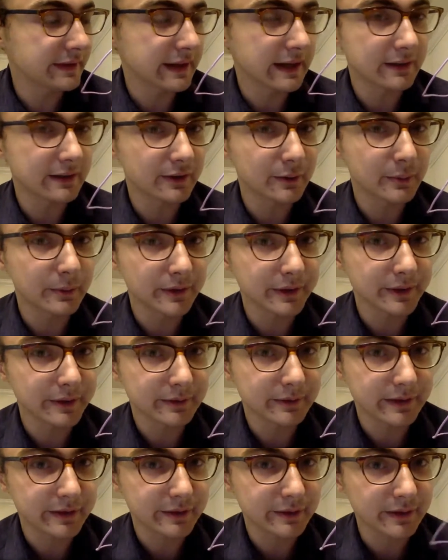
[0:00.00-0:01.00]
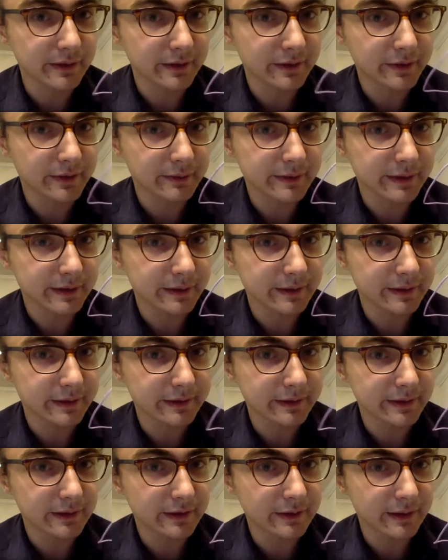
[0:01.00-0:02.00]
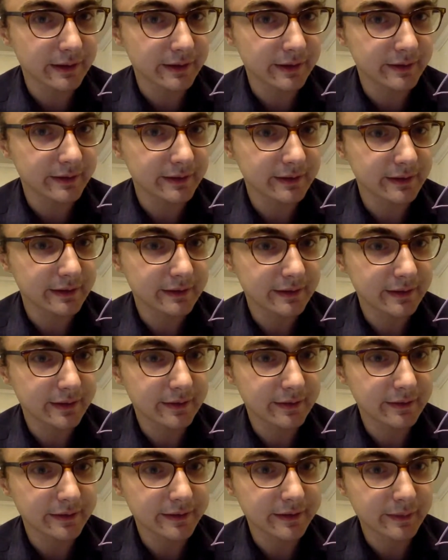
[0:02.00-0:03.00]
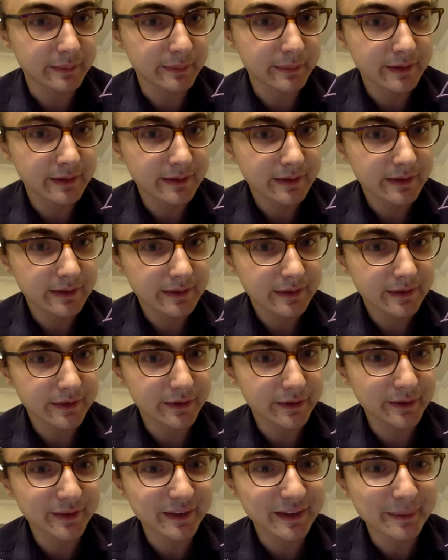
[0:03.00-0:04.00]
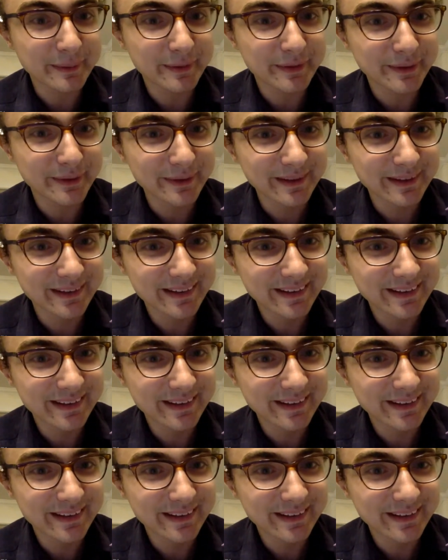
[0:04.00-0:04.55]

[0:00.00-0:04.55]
the hello world of electronics. You've got a yellow LED that's lit up. Is yours lit up too?